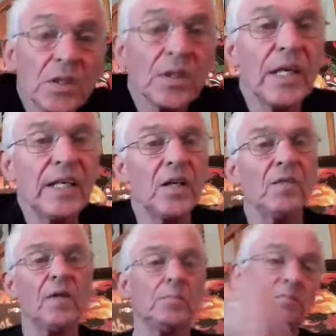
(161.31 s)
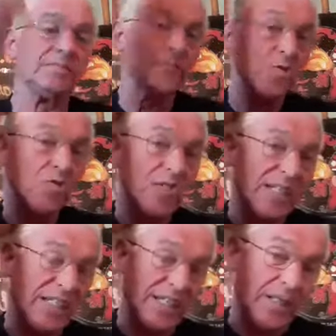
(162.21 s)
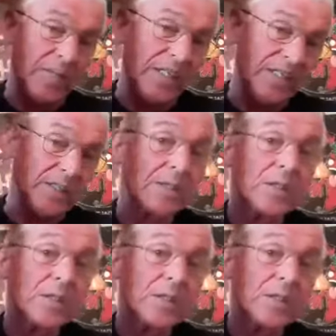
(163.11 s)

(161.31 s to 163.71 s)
any of them. Just try and get them in.